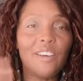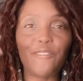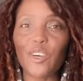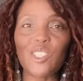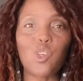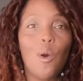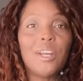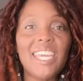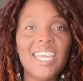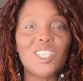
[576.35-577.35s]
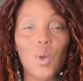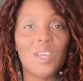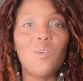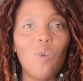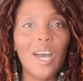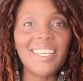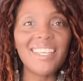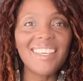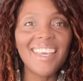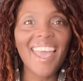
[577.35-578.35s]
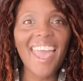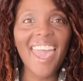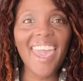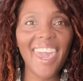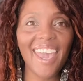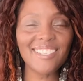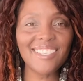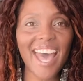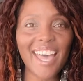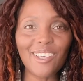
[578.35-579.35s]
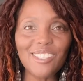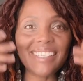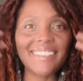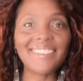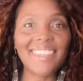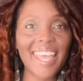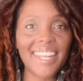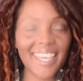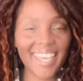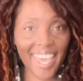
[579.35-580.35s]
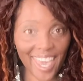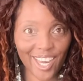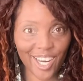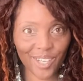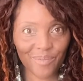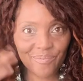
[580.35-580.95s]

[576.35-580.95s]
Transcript: for 2021, hairstyle synthetic hair